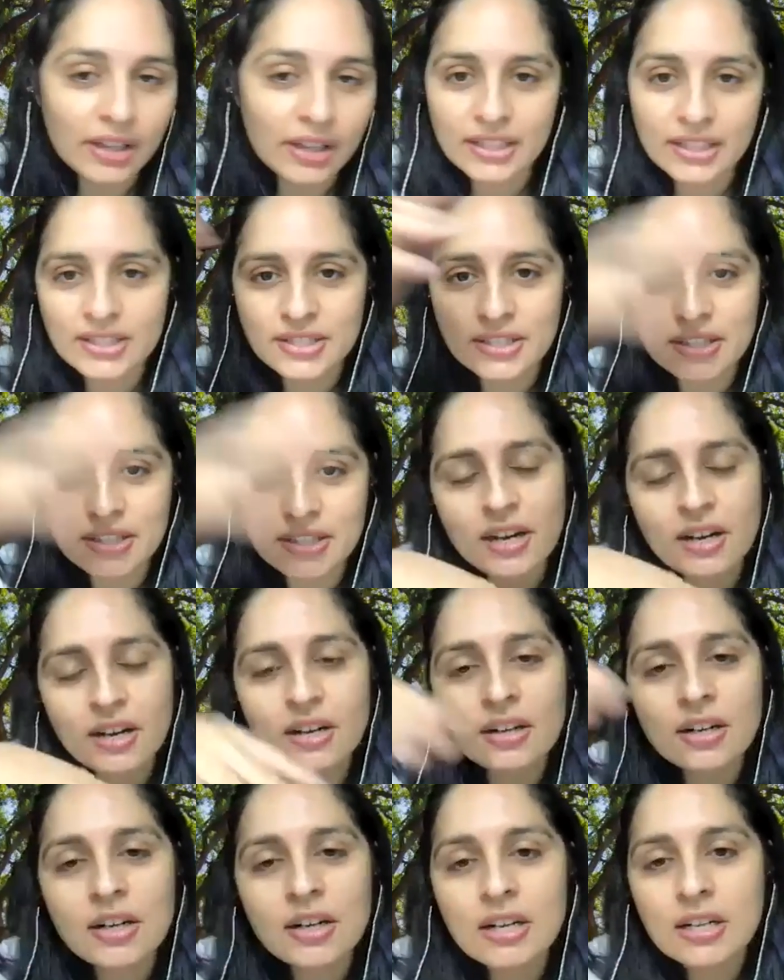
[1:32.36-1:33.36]
it's
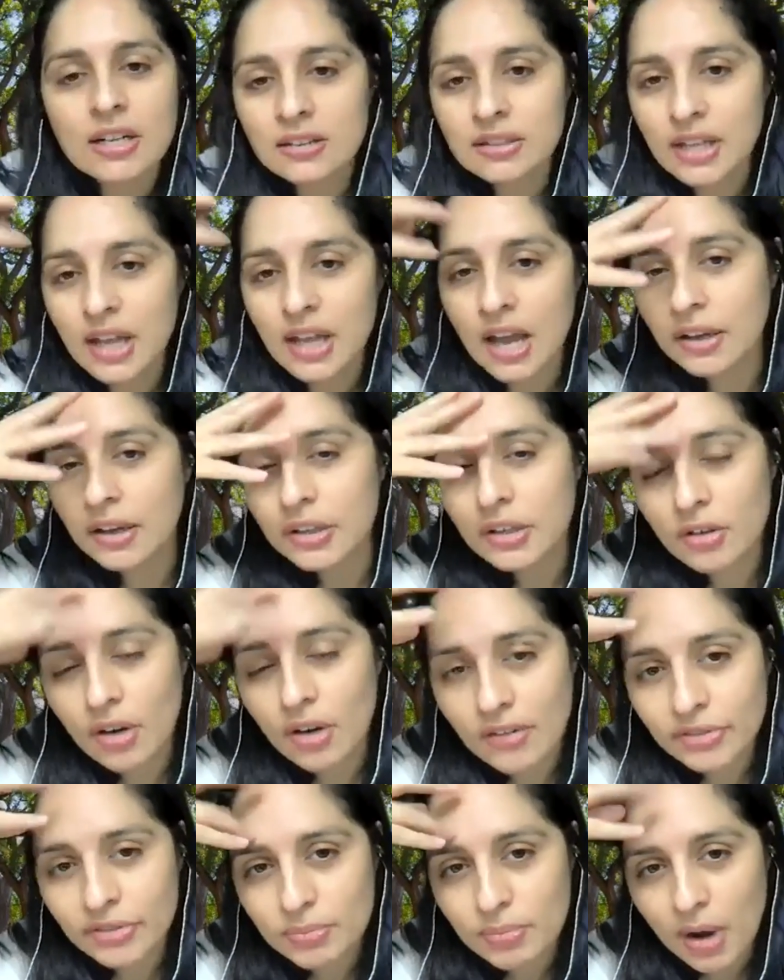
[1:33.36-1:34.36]
there. Now you don't
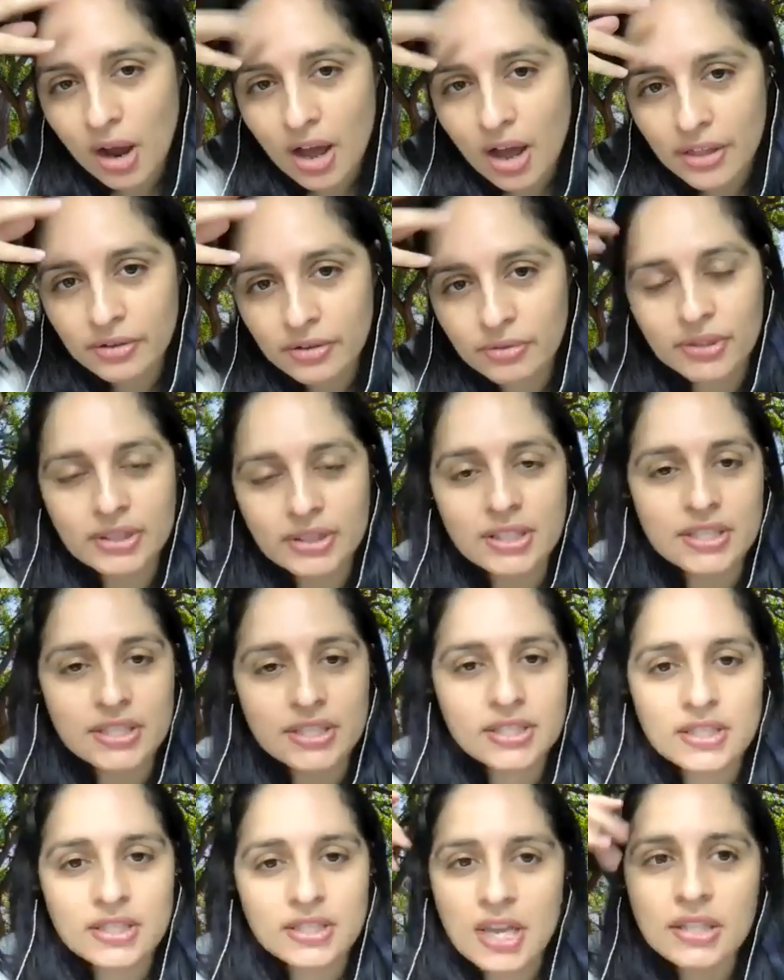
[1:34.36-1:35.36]
have to bother with
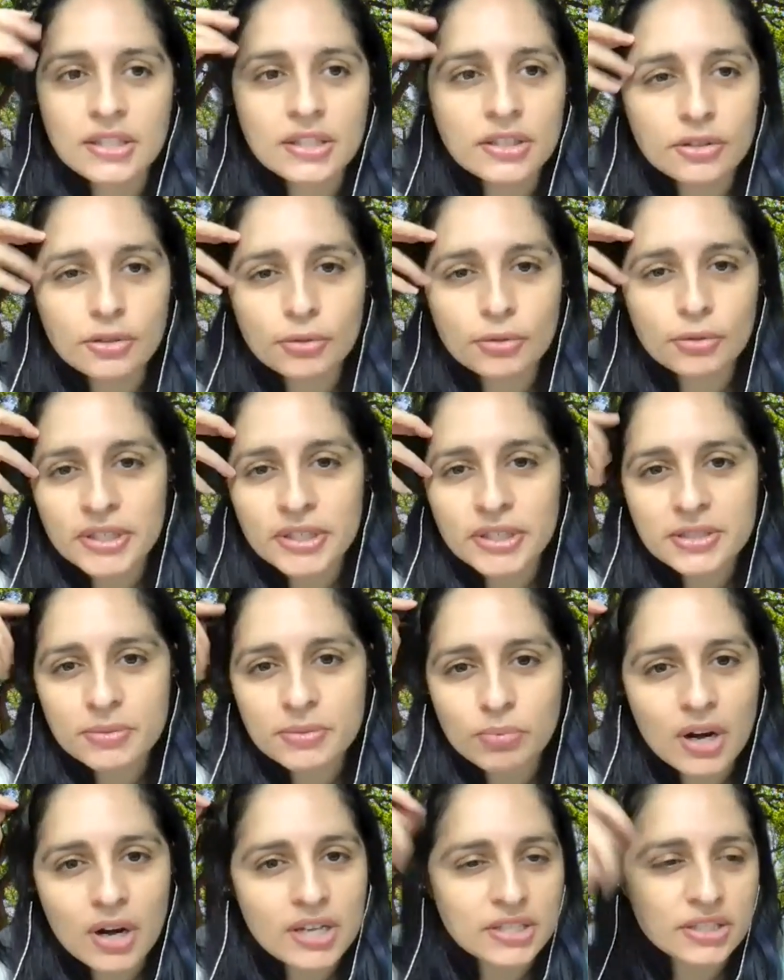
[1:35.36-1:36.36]
this. And you'll be
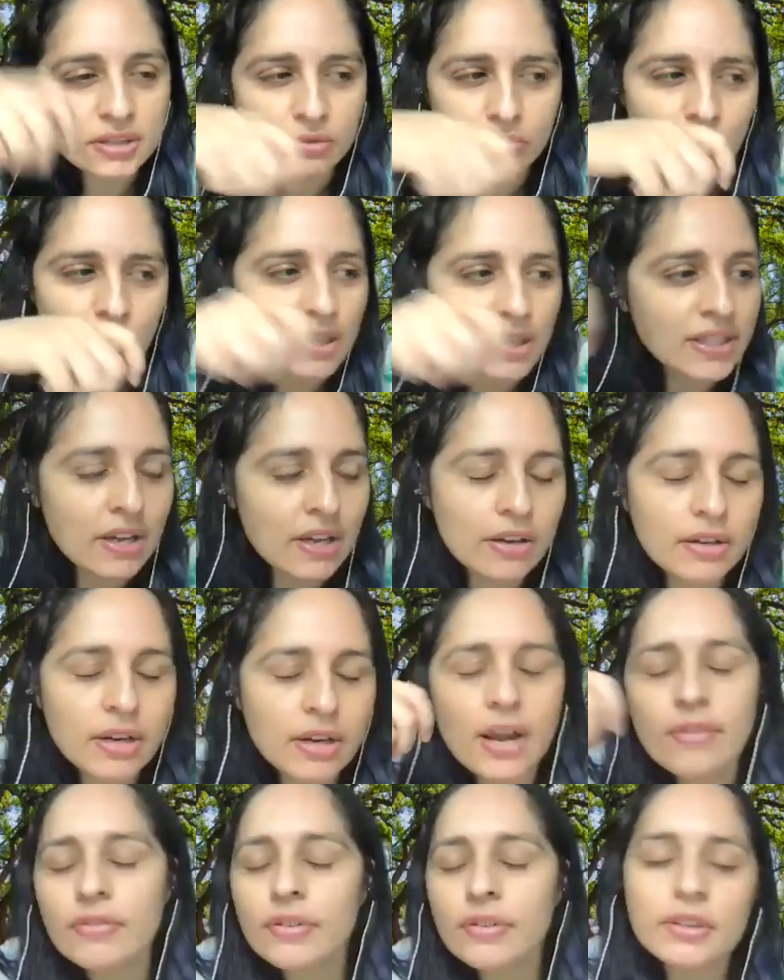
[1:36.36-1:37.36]
surprised. You write down
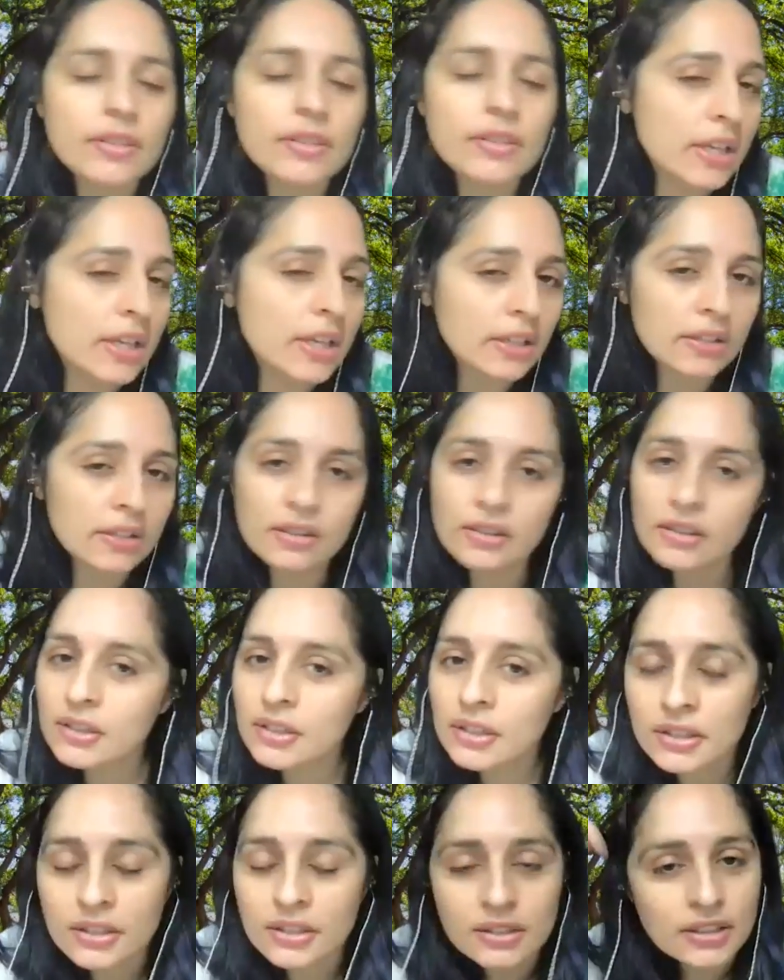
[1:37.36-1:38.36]
everything
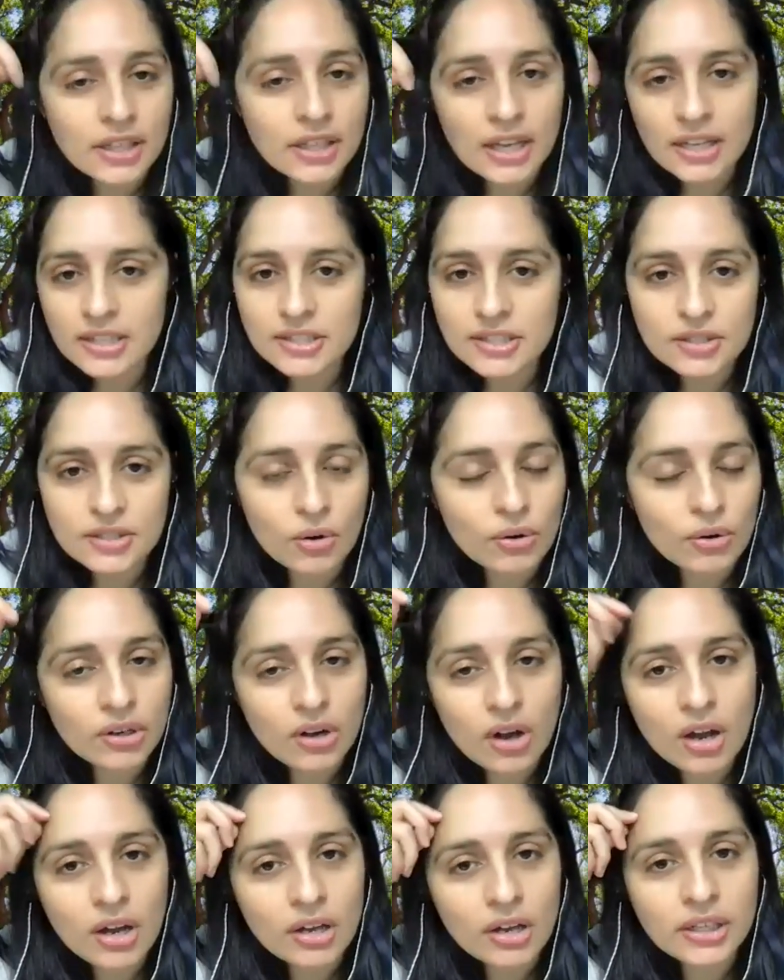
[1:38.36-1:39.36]
that is going
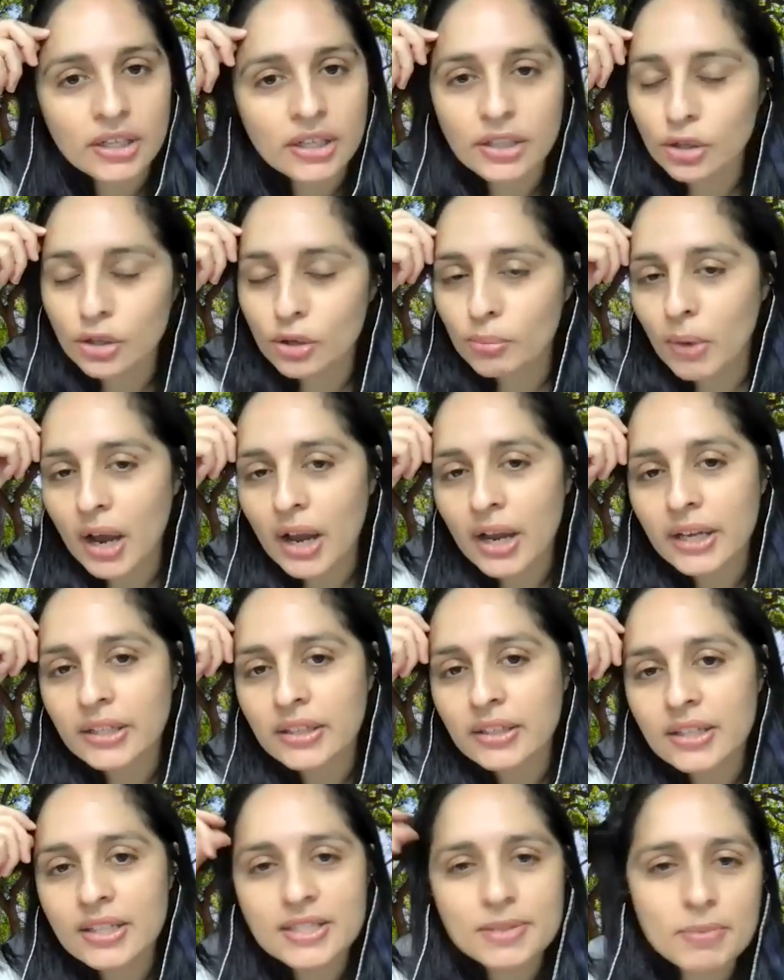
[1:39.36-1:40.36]
on in your
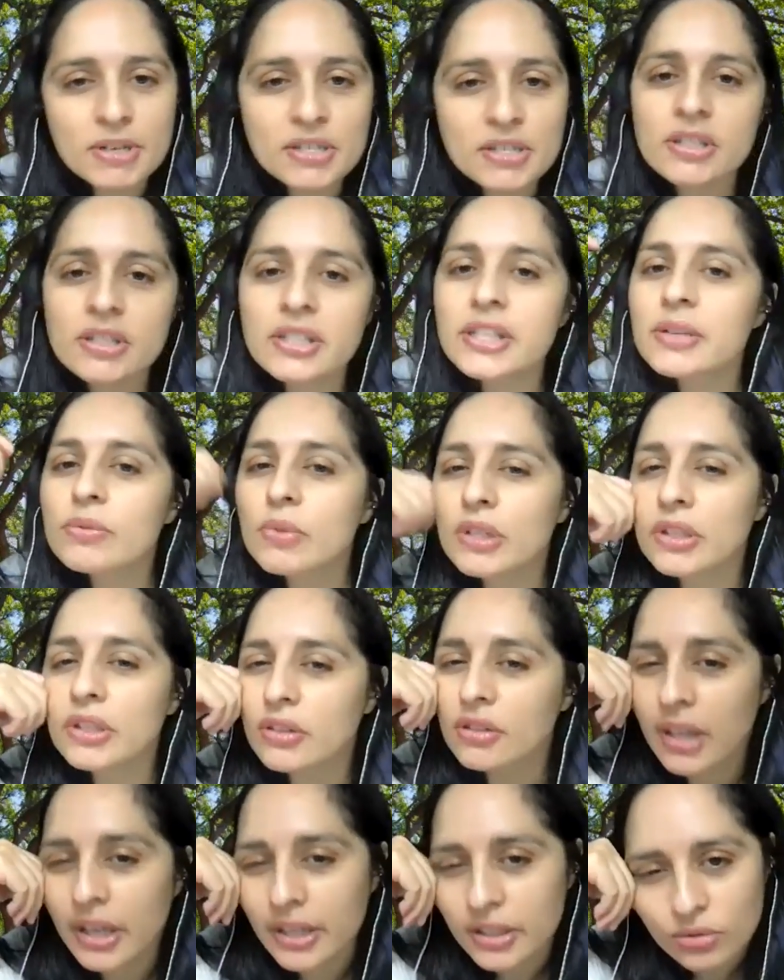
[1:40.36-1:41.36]
mind, especially when
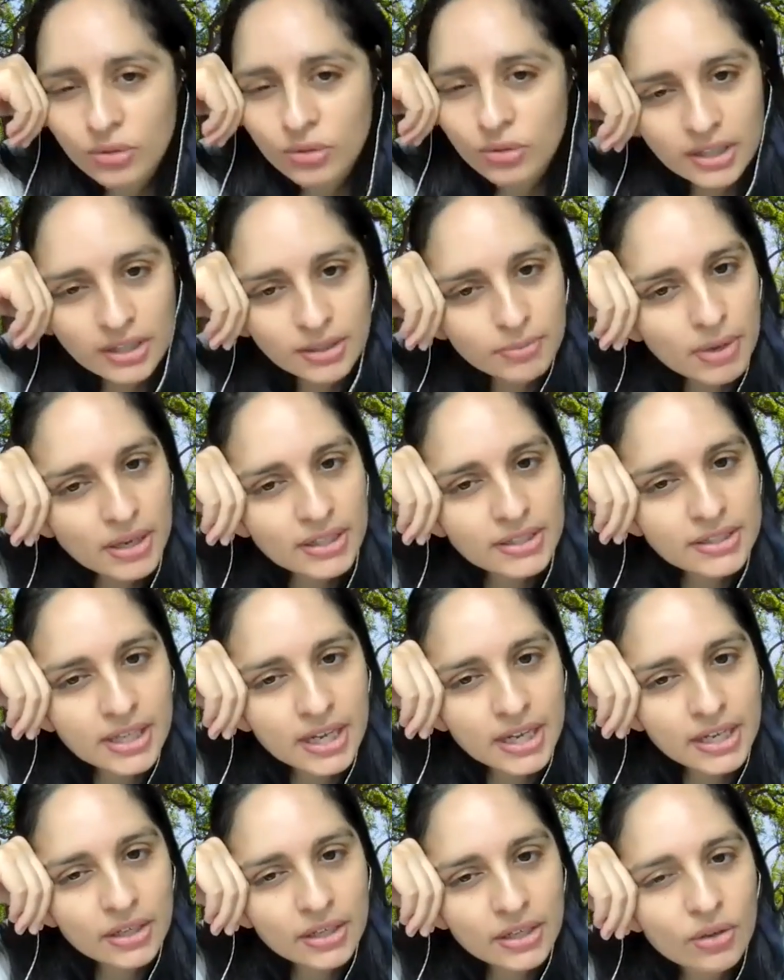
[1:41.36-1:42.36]
you're like trying to
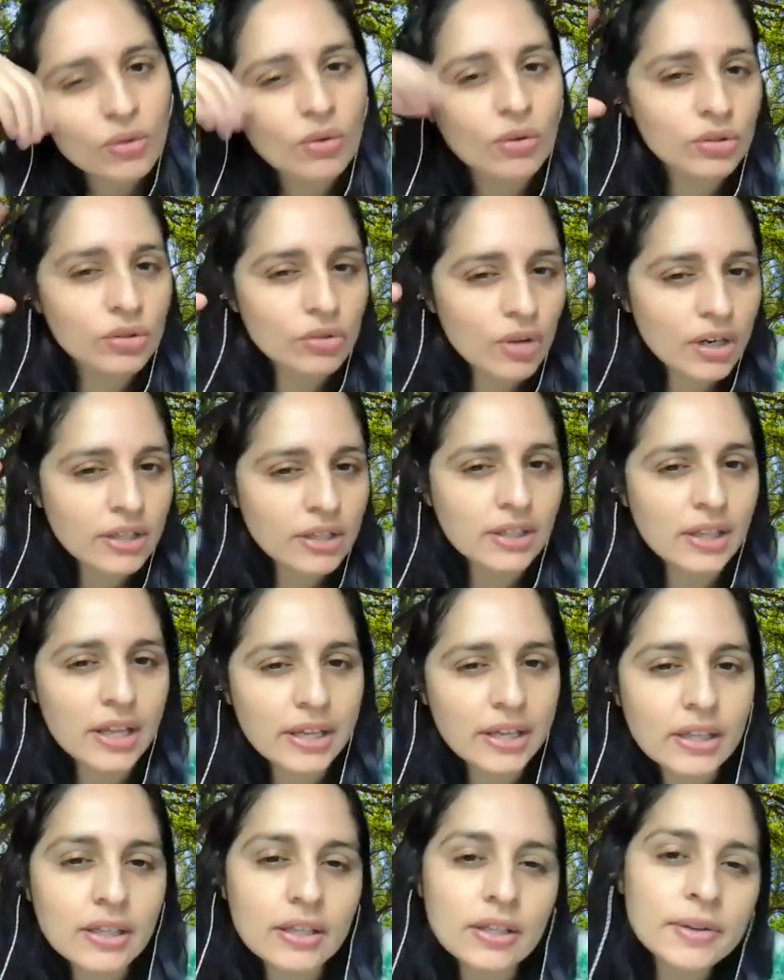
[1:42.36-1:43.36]
meditate or trying
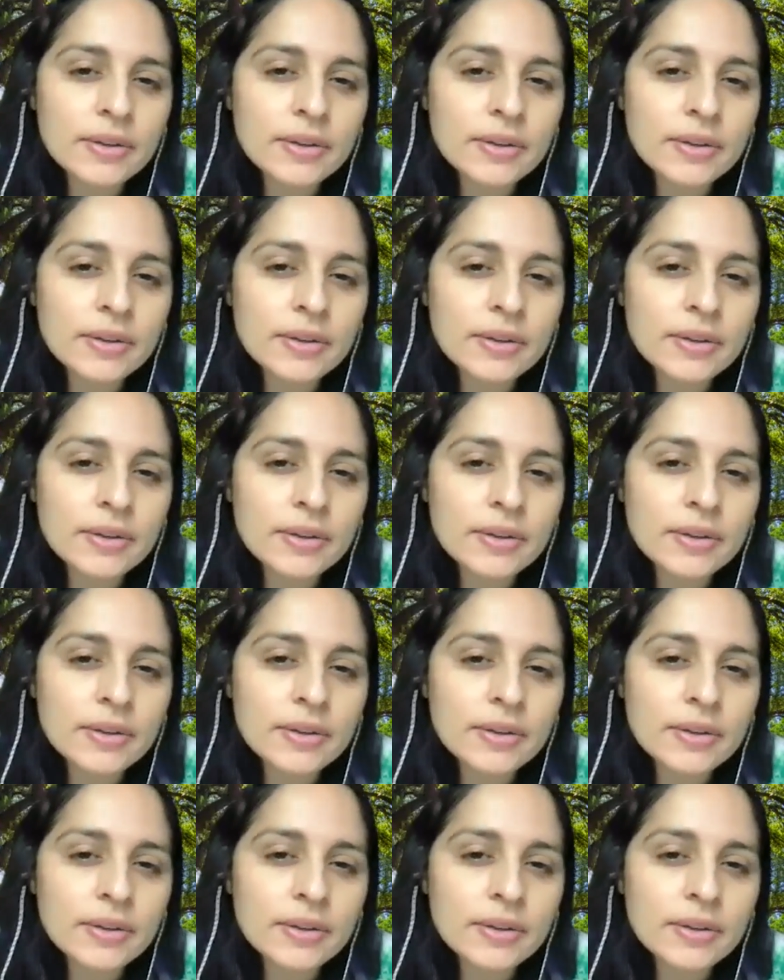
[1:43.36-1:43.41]
to